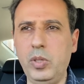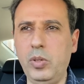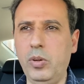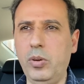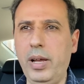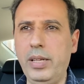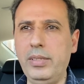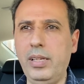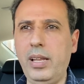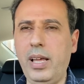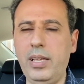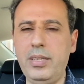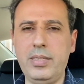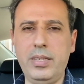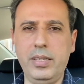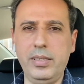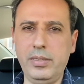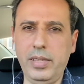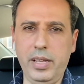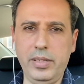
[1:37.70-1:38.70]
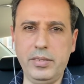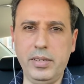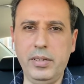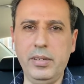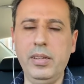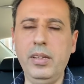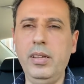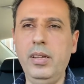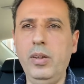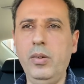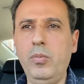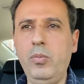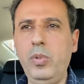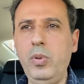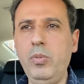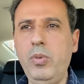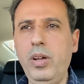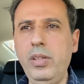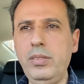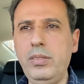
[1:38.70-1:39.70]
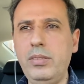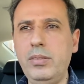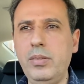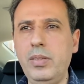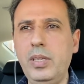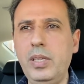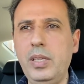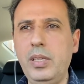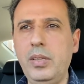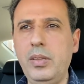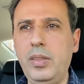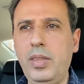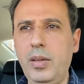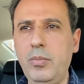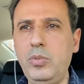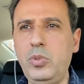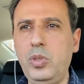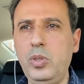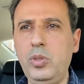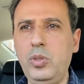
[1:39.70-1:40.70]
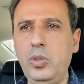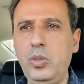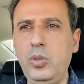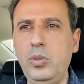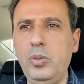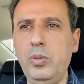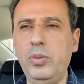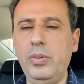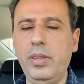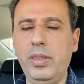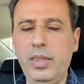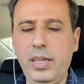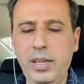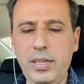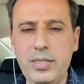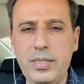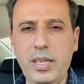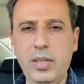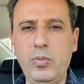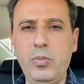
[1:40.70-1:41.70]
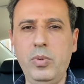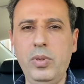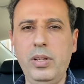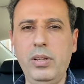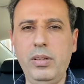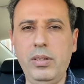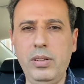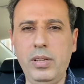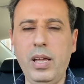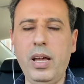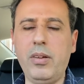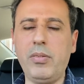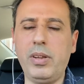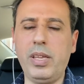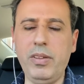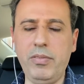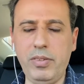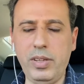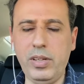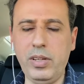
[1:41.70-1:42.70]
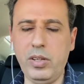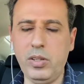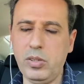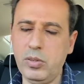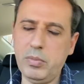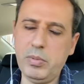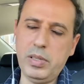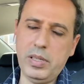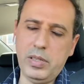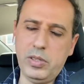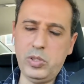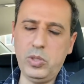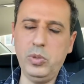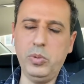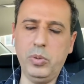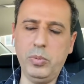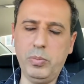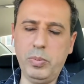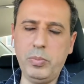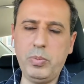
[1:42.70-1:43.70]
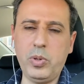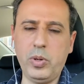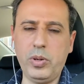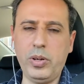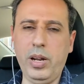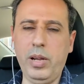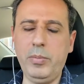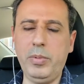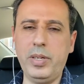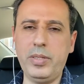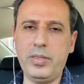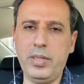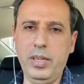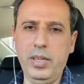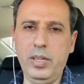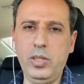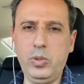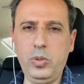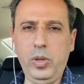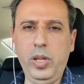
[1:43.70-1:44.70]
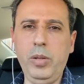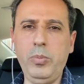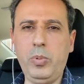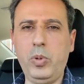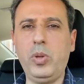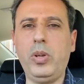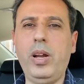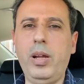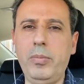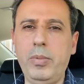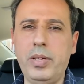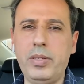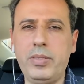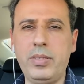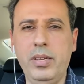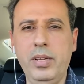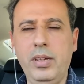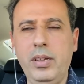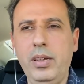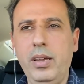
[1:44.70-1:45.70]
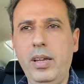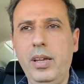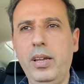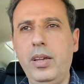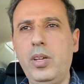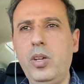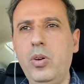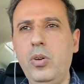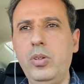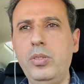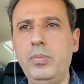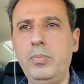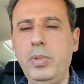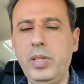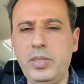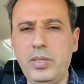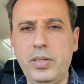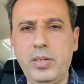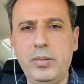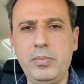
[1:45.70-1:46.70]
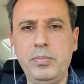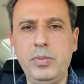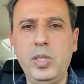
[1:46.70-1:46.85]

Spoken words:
analyzing data, we want them to do things that are given to programmers to help programmers code better,